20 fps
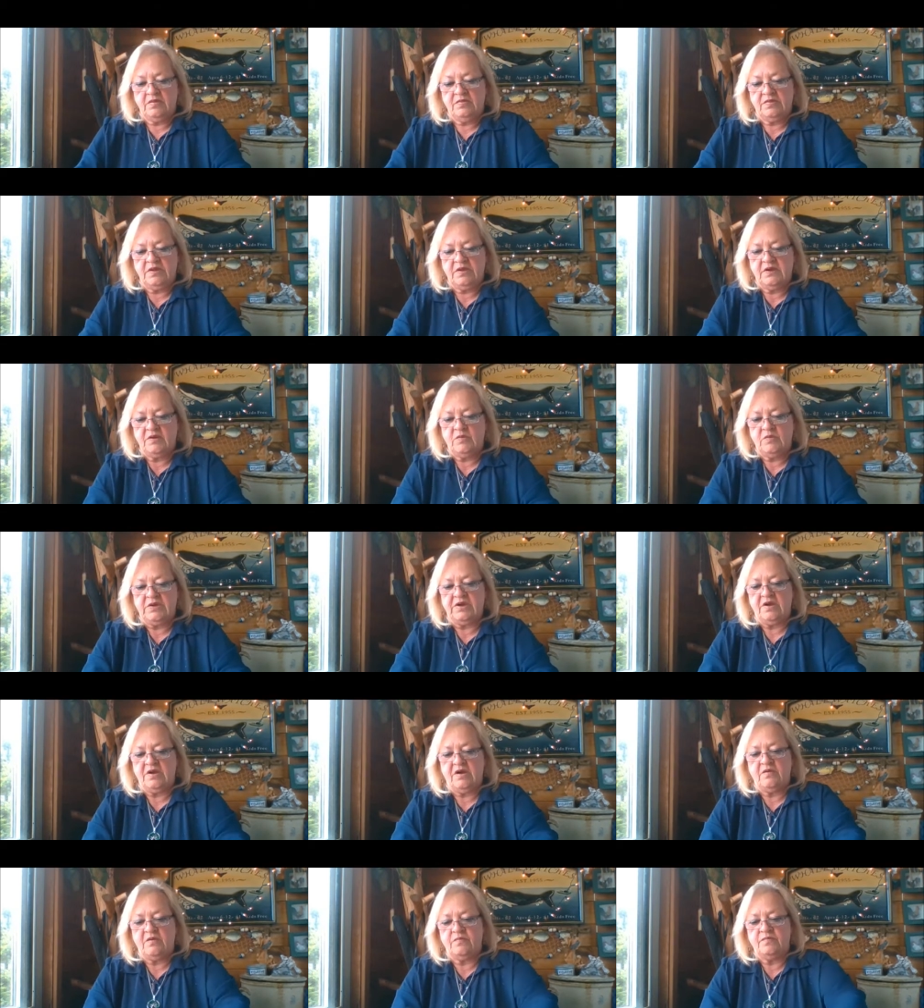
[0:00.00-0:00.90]
There we
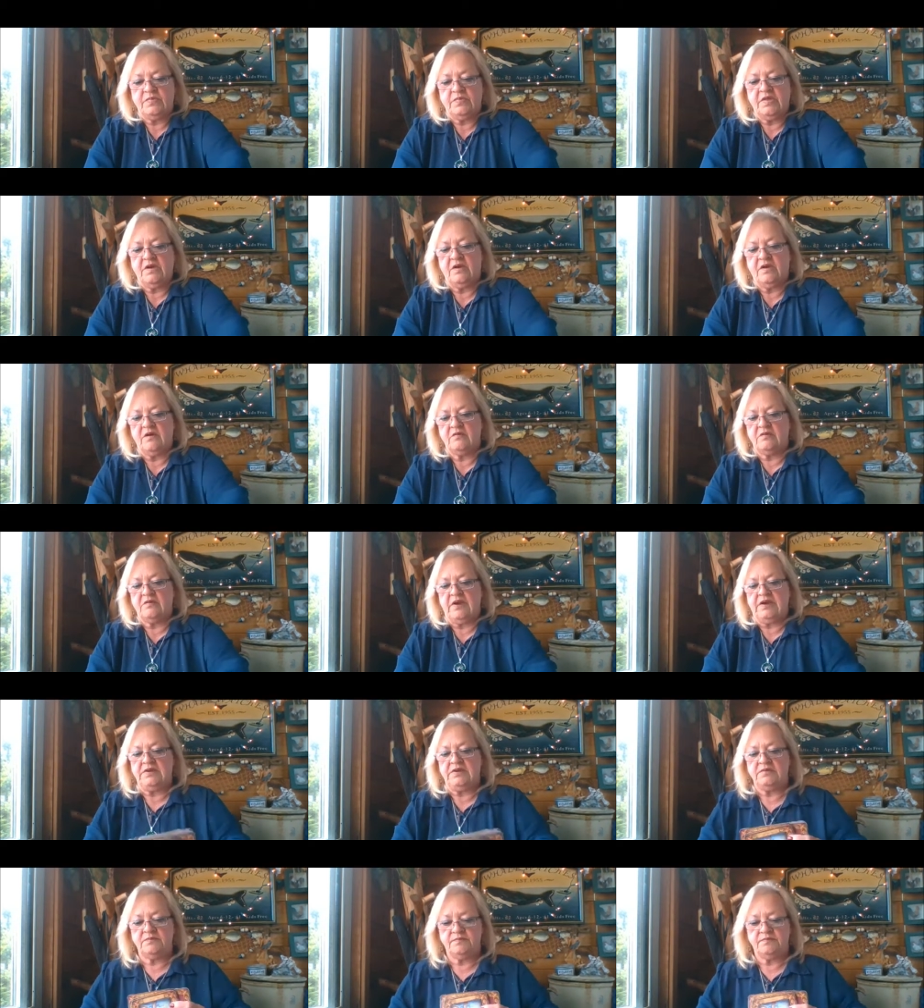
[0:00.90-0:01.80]
go. All
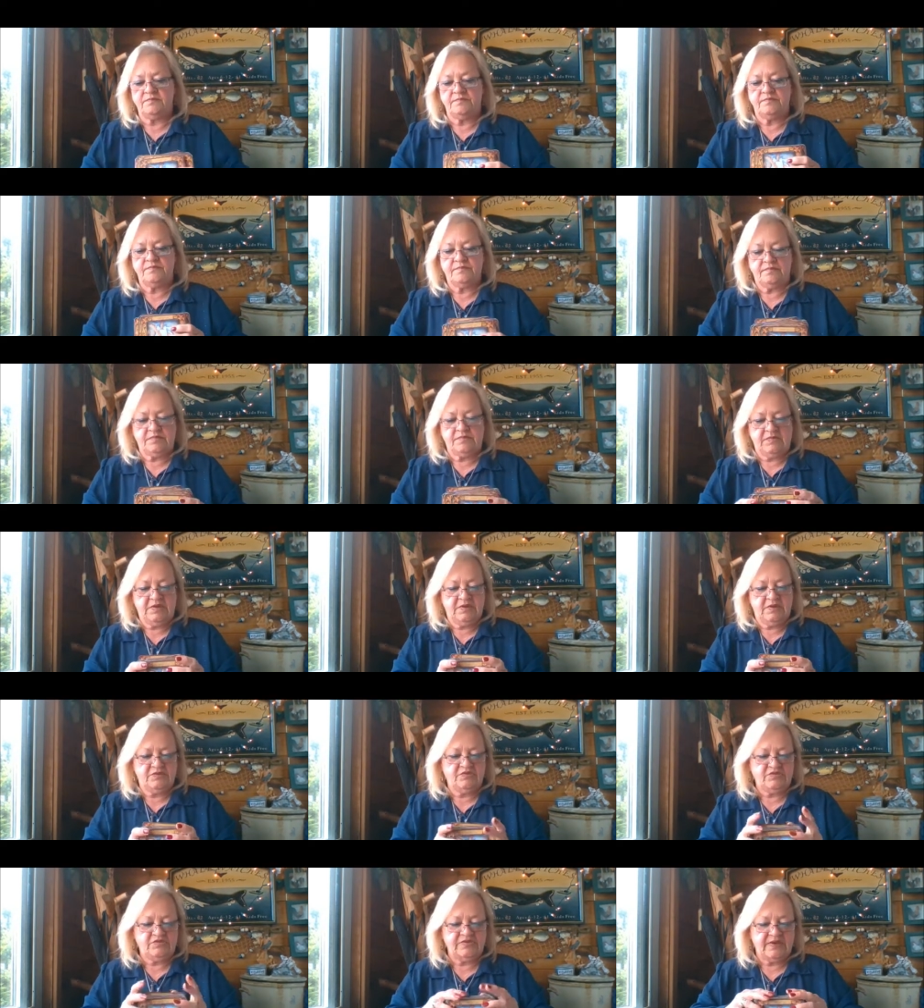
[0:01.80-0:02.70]
right. I
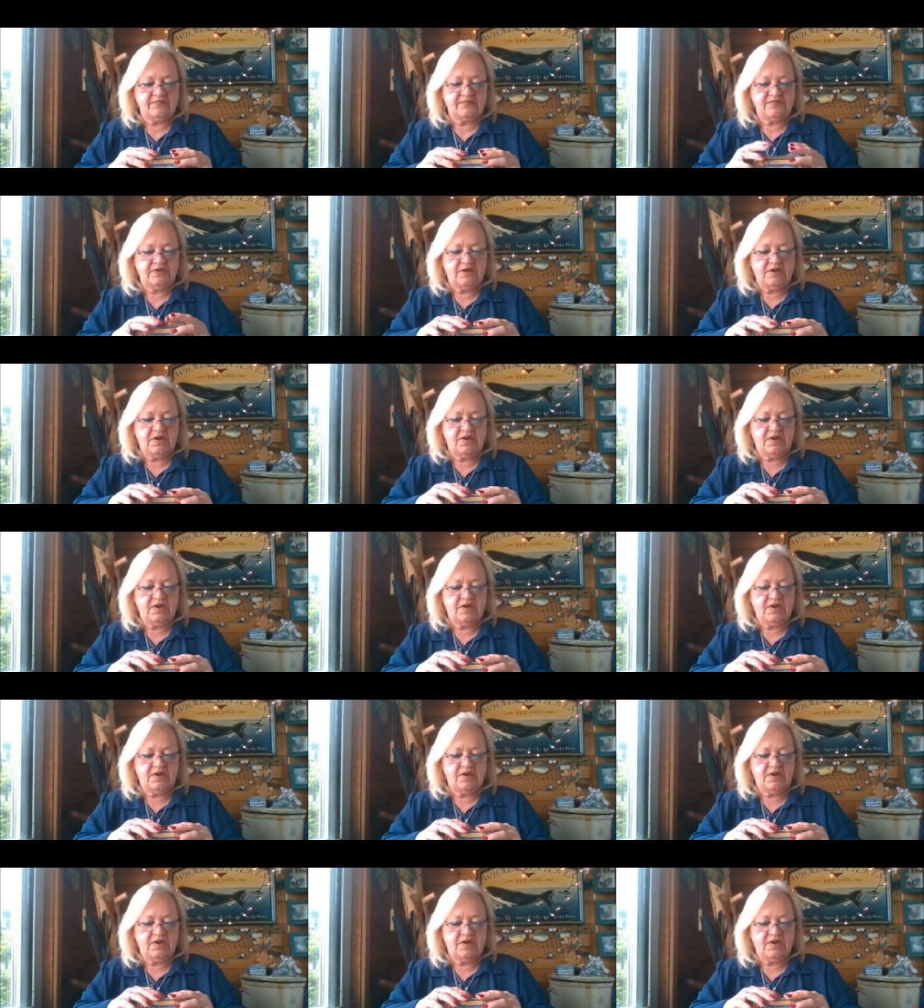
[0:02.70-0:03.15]
just have to